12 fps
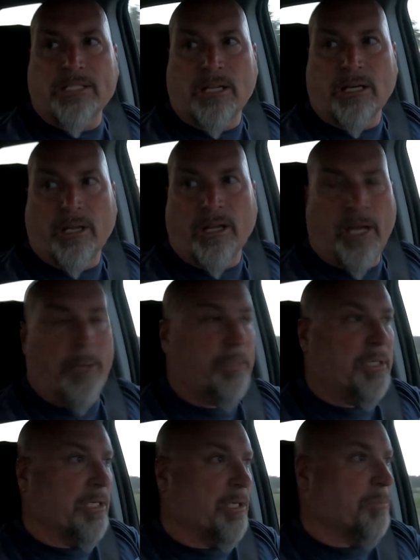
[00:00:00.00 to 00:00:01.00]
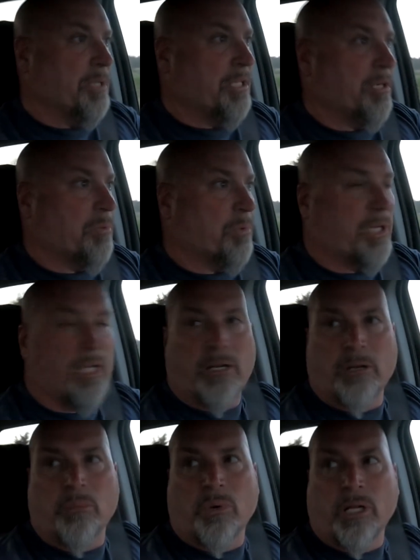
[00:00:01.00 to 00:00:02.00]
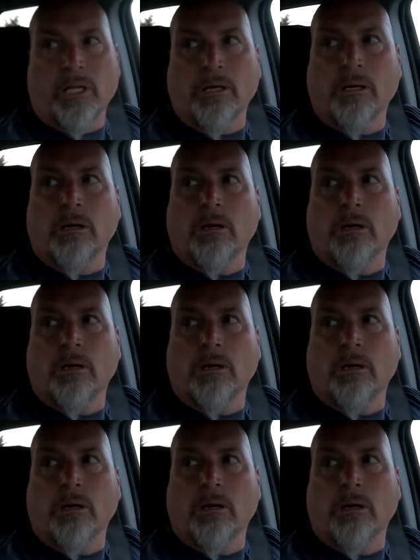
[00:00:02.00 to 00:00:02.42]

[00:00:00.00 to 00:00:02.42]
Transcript: not going to happen. It'll be there. We'll get it in the morning